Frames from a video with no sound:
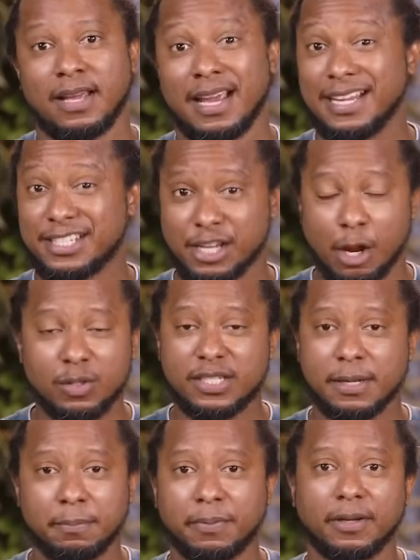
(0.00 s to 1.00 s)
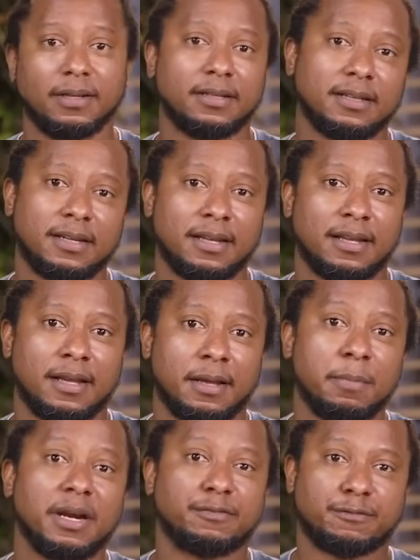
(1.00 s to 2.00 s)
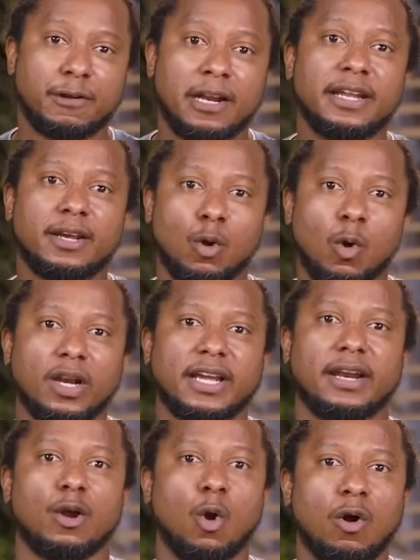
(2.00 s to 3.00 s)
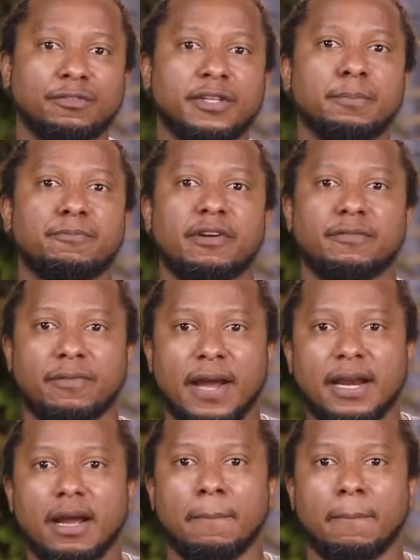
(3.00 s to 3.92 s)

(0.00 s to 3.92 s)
It sounds simple, but a friendly call can often prevent a